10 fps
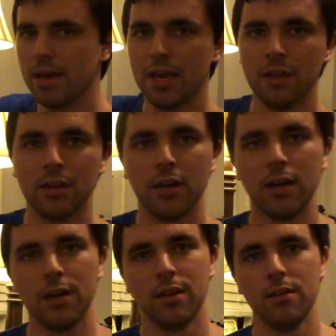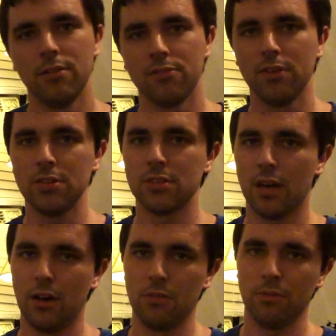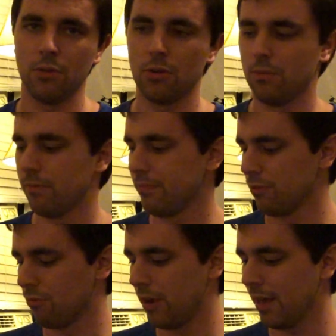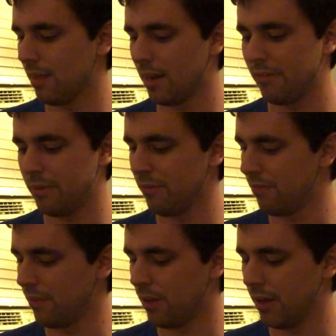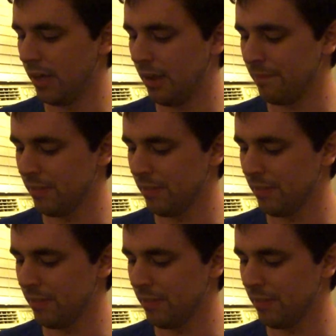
main uh, freestyle rig that I've been flying.